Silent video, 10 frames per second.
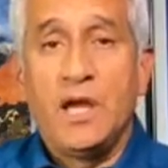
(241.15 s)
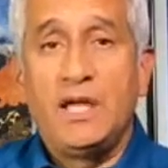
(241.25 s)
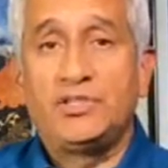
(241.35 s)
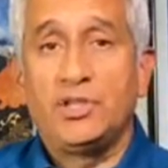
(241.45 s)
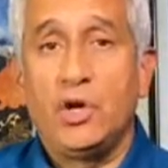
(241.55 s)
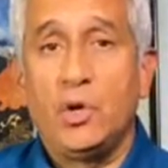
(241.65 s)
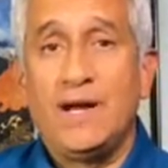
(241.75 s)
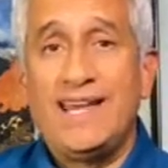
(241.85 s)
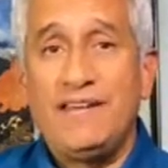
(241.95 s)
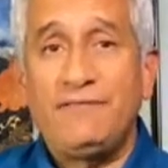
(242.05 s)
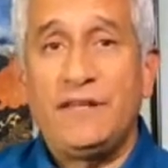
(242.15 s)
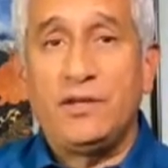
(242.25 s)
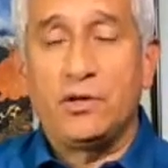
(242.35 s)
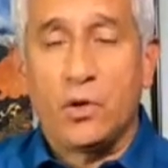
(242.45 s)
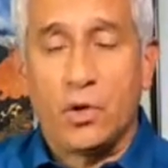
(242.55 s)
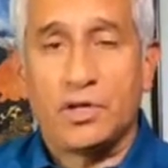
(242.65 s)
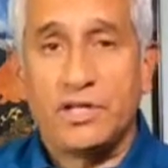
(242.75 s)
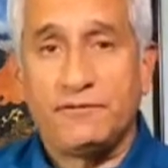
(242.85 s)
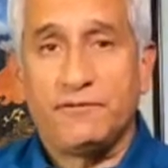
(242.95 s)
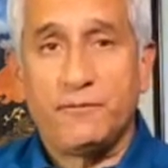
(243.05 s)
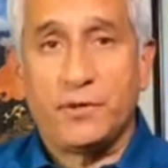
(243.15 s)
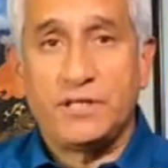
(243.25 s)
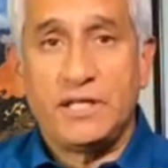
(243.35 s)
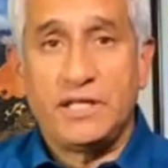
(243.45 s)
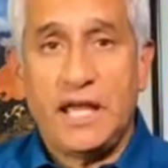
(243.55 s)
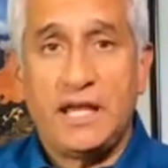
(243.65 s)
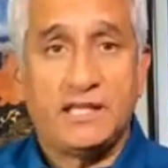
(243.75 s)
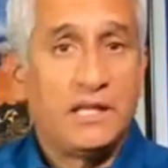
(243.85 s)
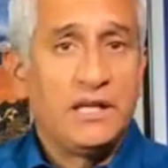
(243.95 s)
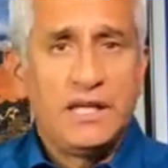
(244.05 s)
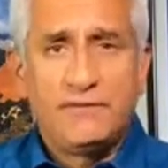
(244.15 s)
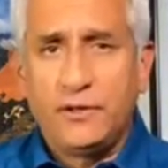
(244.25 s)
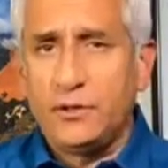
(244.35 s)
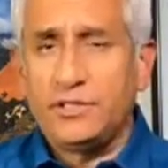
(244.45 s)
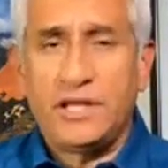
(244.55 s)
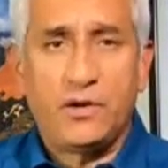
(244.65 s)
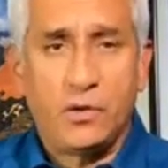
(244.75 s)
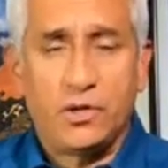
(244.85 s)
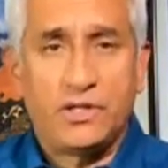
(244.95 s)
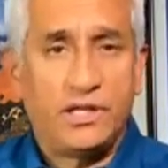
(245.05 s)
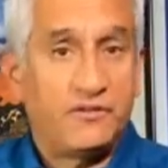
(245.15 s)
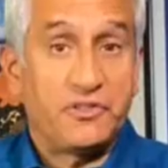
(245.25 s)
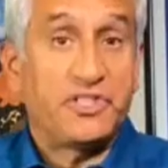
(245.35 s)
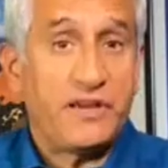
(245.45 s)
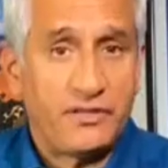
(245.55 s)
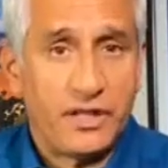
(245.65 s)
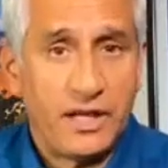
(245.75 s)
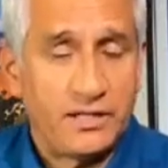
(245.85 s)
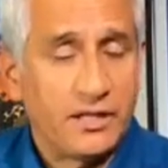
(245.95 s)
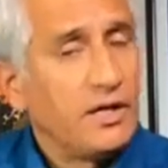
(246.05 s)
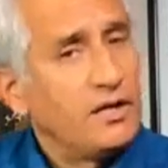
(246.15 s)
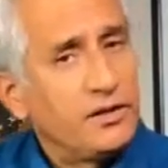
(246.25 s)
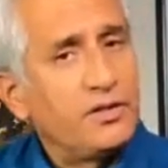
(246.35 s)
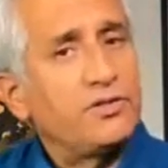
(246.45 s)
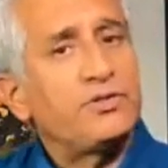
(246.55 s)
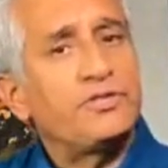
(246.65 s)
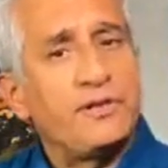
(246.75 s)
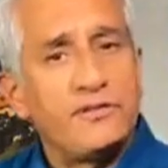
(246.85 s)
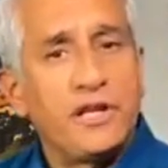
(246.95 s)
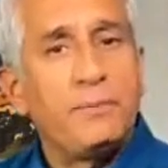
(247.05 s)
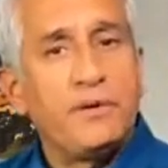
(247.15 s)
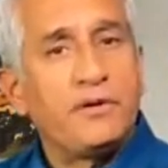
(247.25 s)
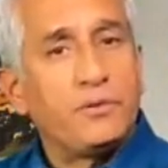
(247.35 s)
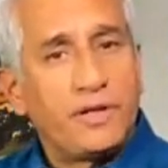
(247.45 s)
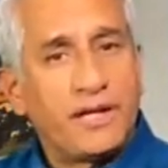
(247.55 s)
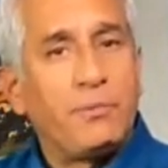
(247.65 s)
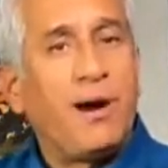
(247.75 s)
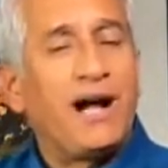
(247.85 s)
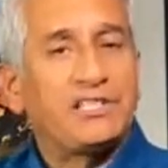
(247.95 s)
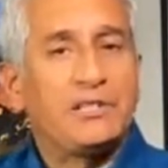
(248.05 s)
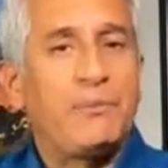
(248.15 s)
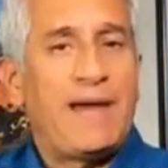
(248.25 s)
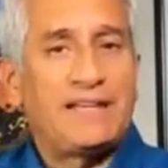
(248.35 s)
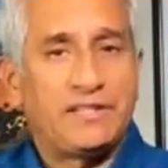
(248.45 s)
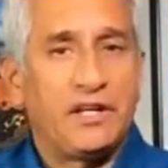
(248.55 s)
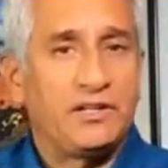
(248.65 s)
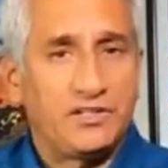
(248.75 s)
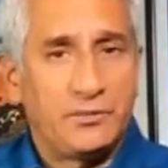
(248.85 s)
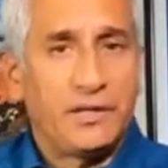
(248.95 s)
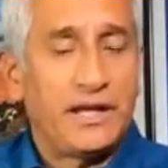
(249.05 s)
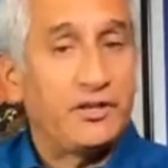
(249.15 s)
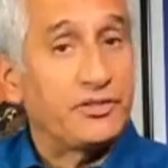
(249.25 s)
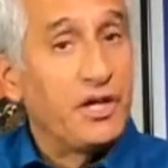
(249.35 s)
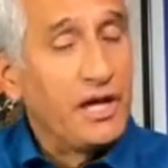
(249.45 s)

And so if they don't quarantine for 14 days, if they only stay quarantined for 7 days, then there's a 7-day period where they could possibly pass it on to somebody else.